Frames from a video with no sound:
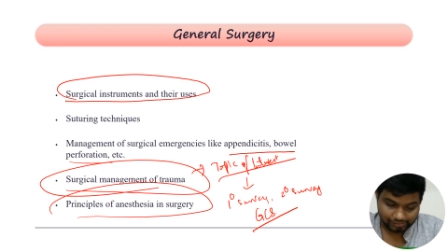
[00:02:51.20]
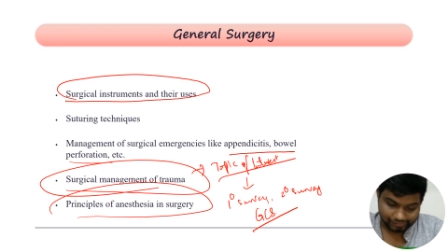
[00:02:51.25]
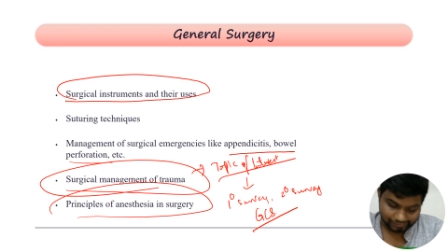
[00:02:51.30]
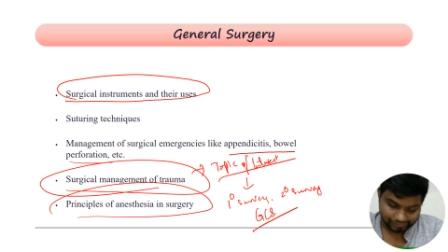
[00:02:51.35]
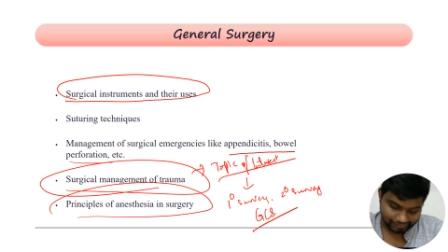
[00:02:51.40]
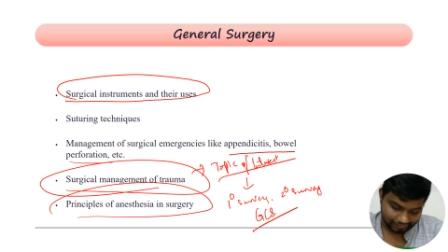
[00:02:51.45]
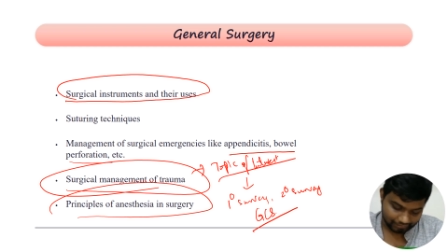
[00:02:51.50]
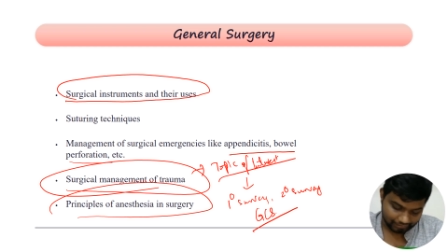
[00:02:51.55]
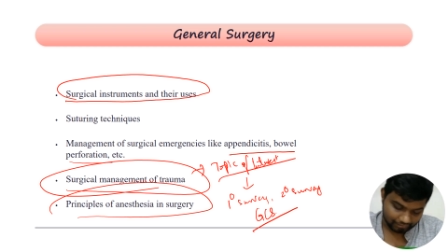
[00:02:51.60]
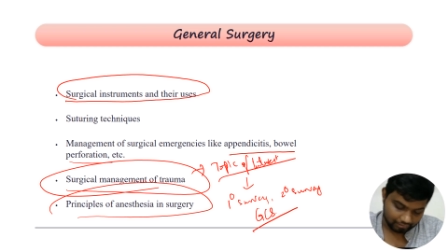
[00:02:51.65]

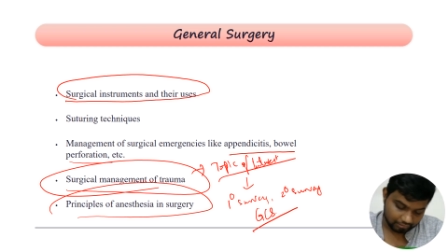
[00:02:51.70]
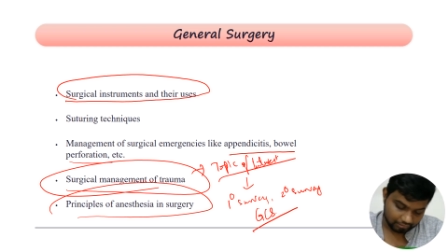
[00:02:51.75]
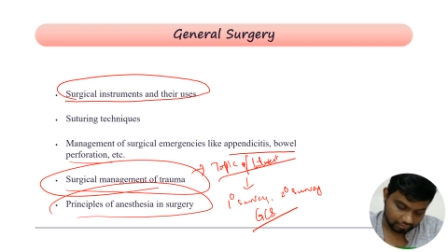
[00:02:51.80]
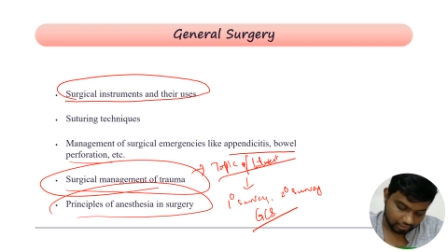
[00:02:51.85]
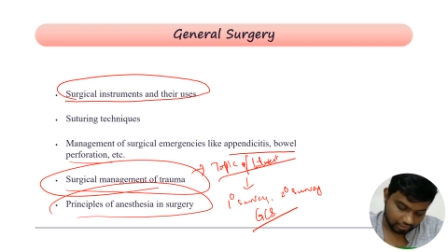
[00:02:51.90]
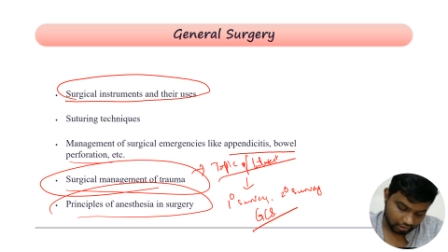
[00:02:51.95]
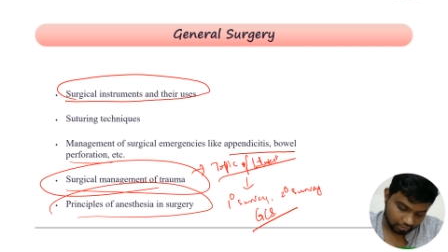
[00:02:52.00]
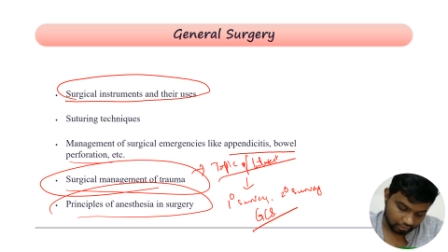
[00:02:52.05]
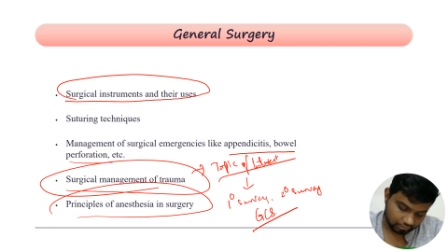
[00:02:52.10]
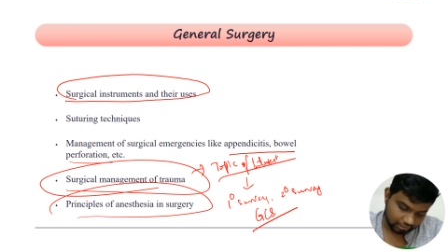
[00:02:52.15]
Then
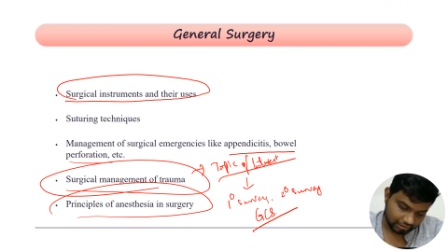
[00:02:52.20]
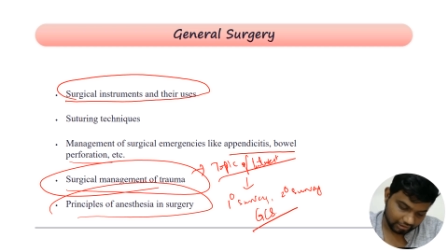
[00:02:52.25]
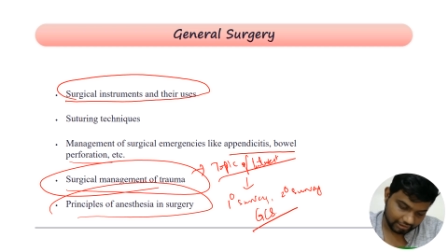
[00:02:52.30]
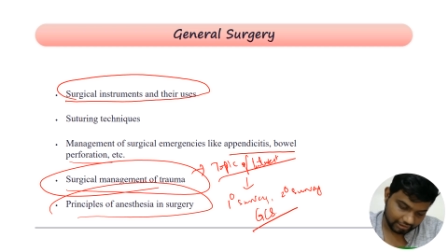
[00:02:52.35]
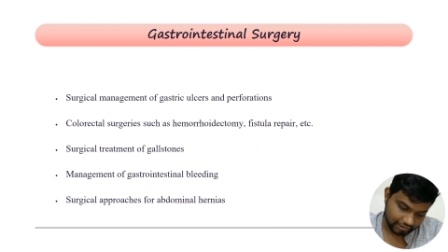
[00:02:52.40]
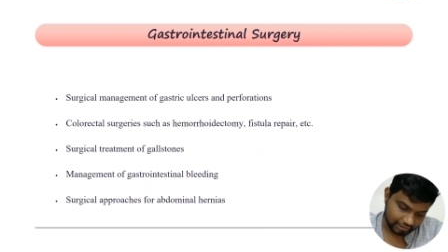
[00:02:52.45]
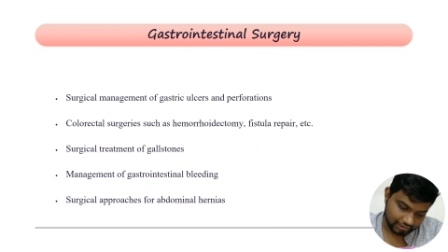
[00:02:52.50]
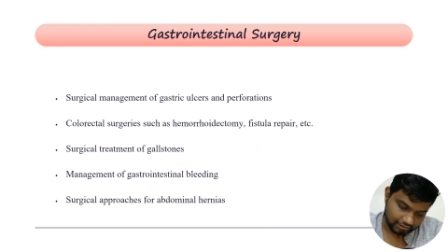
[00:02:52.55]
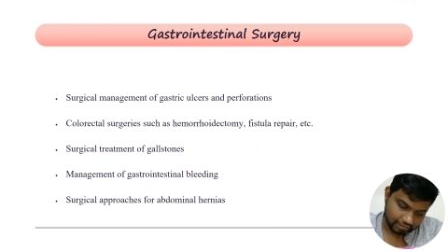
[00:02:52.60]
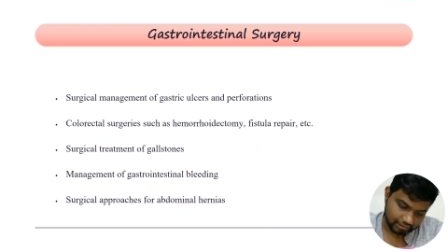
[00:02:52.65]
now the
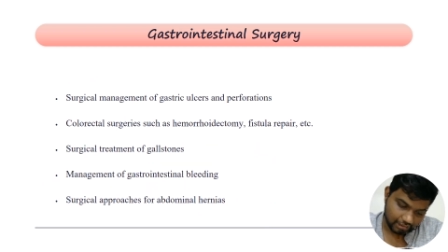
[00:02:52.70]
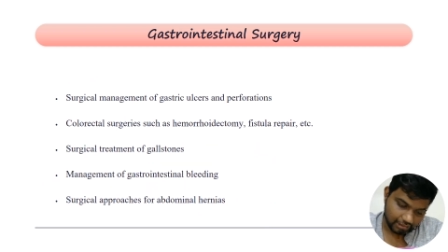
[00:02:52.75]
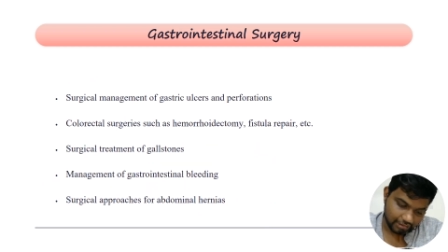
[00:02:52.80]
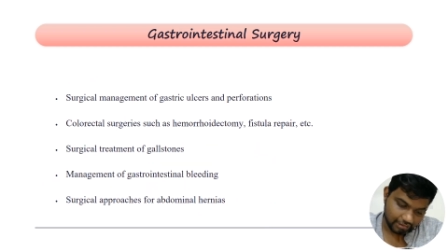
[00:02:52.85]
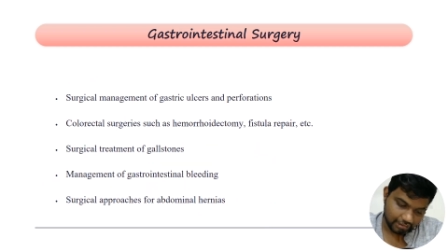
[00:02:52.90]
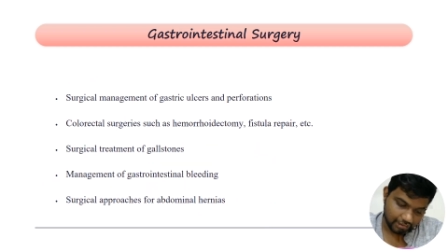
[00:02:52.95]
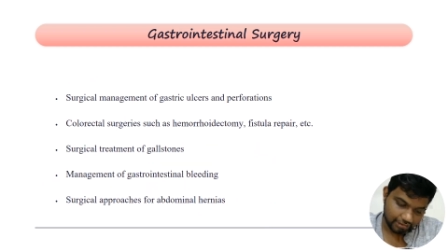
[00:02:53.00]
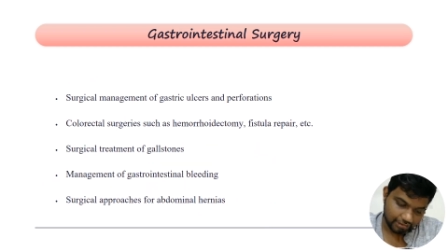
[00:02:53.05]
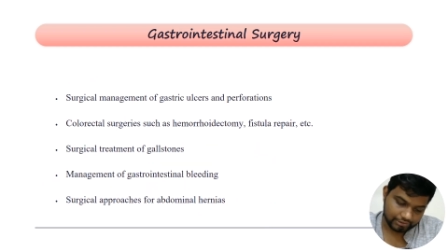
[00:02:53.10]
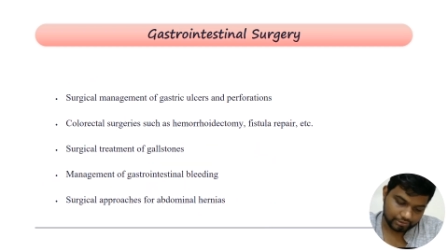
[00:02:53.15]
next
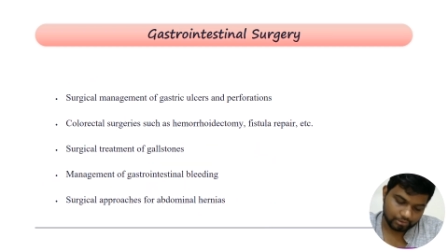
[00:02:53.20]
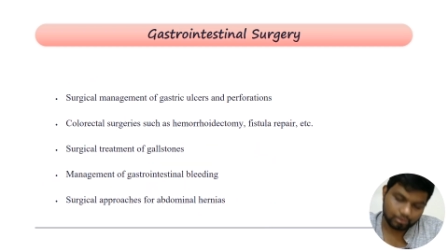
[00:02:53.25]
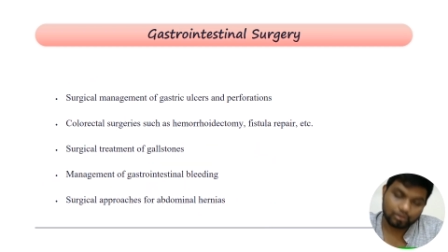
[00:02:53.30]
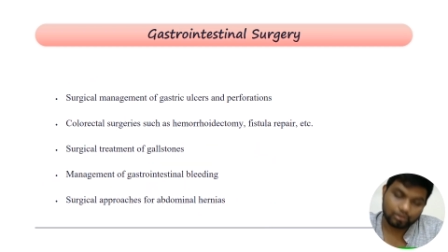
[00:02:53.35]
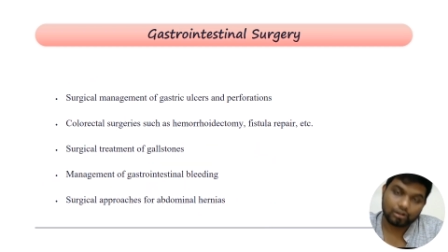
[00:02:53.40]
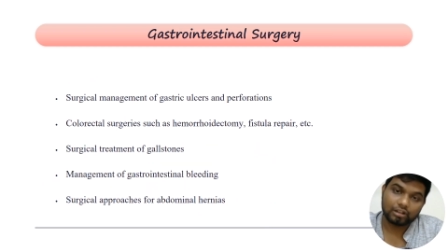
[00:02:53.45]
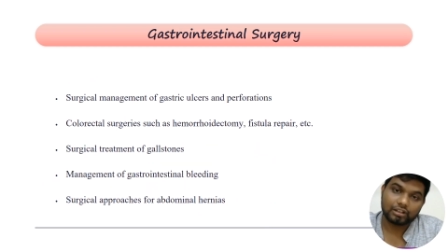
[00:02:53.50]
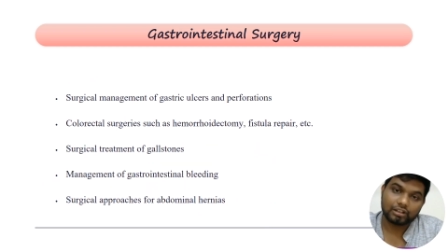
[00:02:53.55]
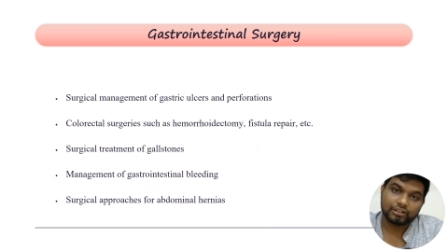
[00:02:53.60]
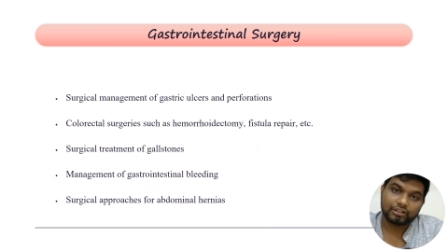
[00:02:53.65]
area is so
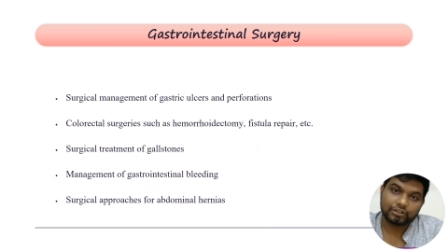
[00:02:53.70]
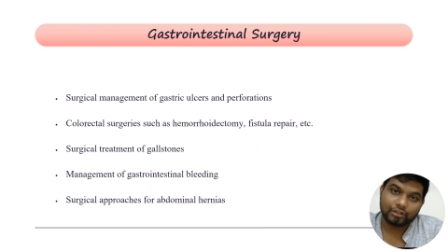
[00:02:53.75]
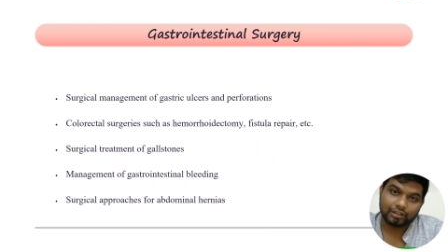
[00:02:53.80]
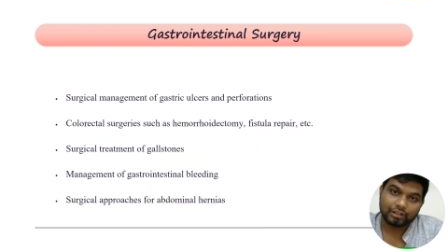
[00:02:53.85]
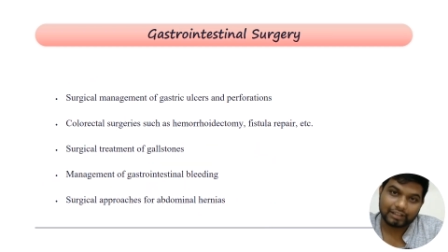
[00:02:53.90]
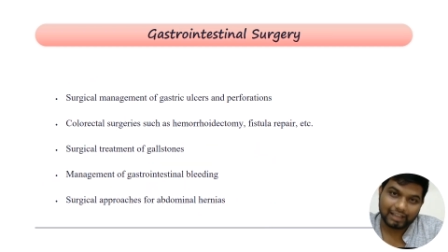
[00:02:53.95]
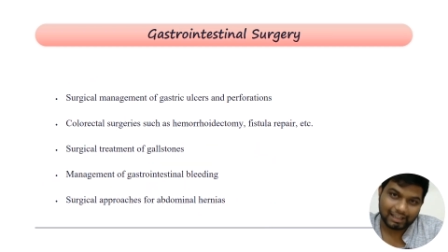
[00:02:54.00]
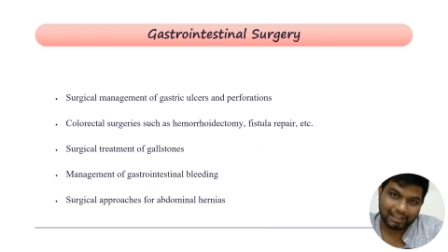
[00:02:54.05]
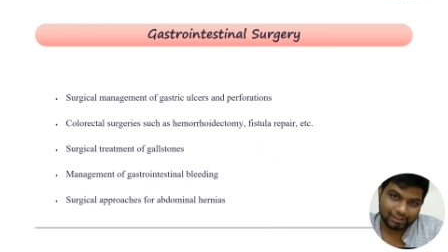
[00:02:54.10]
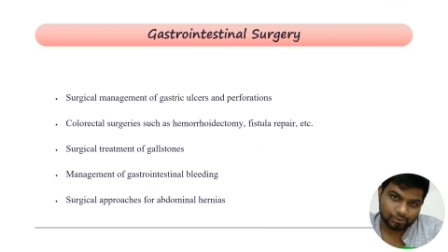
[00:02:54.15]
called as your
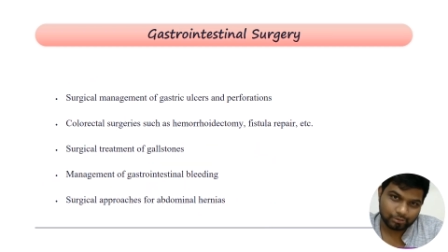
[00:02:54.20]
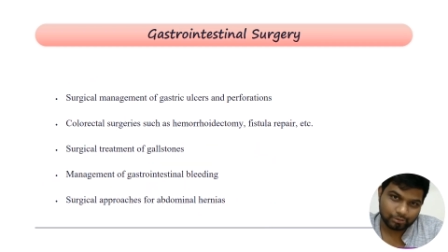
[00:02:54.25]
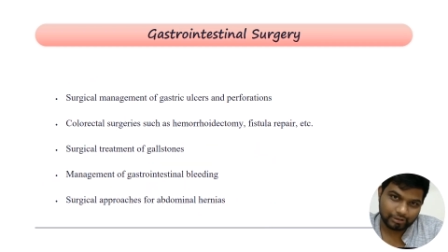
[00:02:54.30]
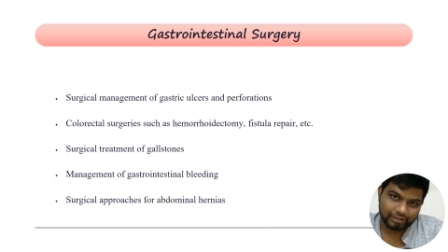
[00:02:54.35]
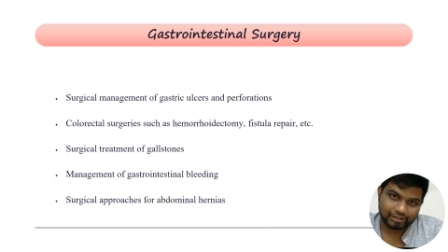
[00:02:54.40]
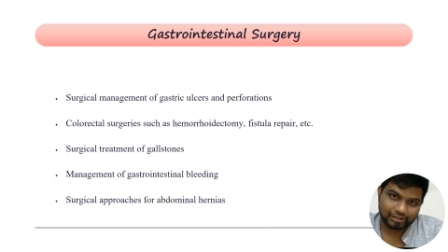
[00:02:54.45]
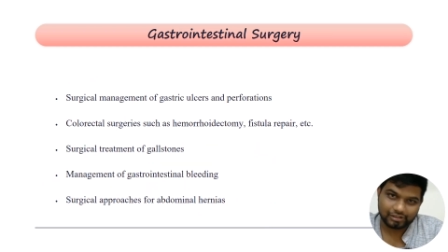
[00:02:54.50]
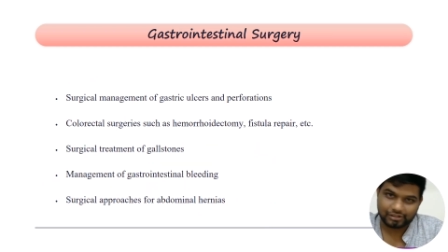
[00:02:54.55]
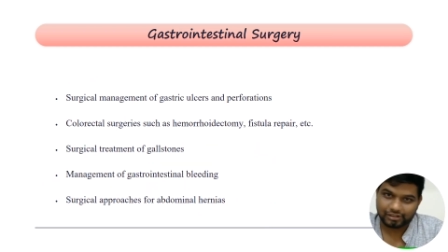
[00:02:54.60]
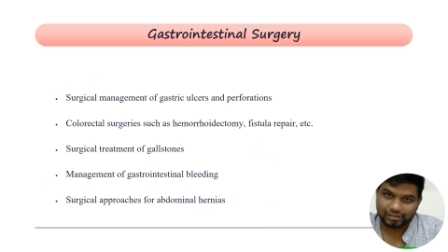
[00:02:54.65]

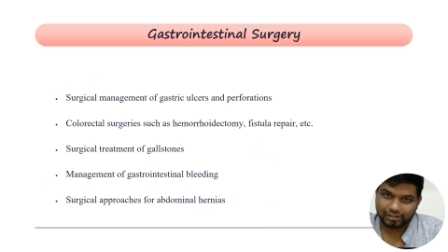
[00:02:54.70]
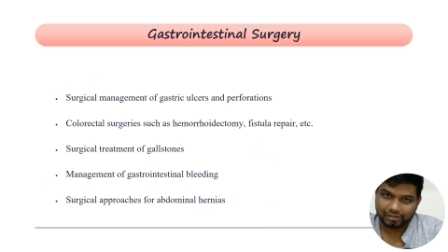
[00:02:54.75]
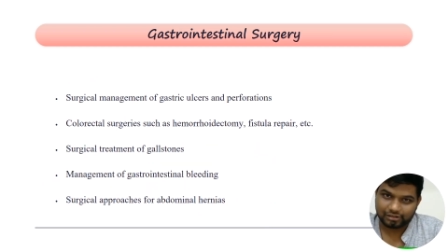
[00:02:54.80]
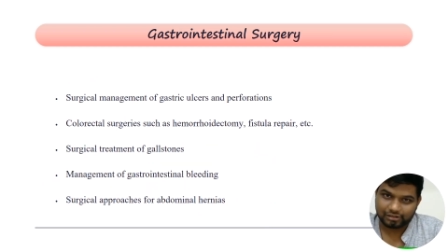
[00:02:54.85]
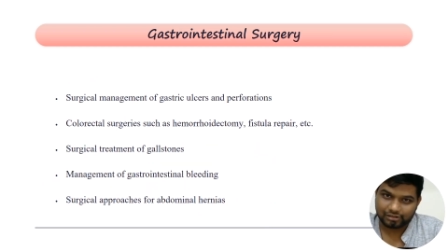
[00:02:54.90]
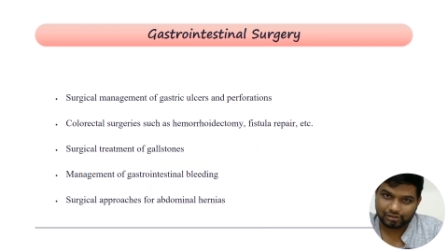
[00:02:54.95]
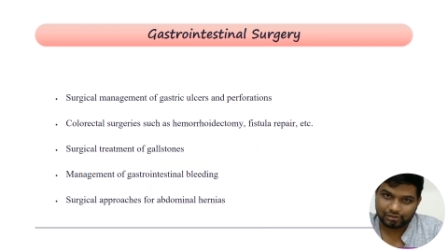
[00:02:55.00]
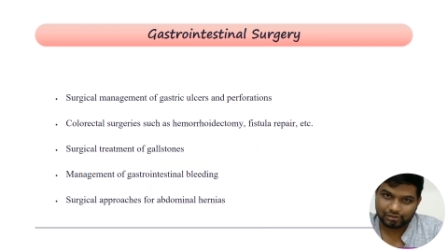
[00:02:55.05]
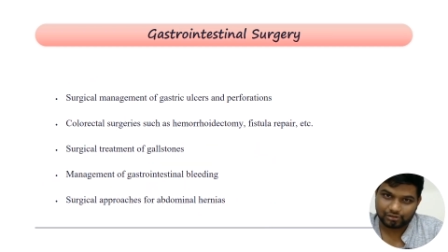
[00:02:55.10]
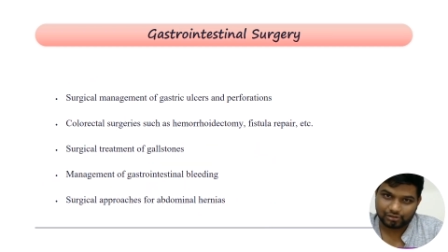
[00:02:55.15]
gastrointestinal
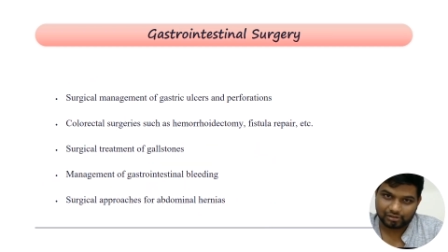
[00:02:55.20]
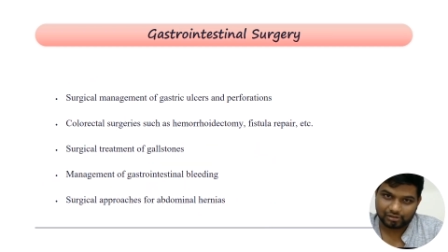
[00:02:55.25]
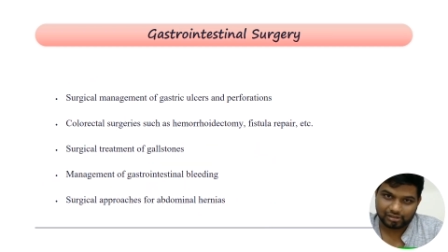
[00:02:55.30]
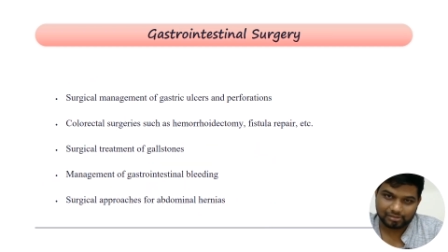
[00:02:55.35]
surgery.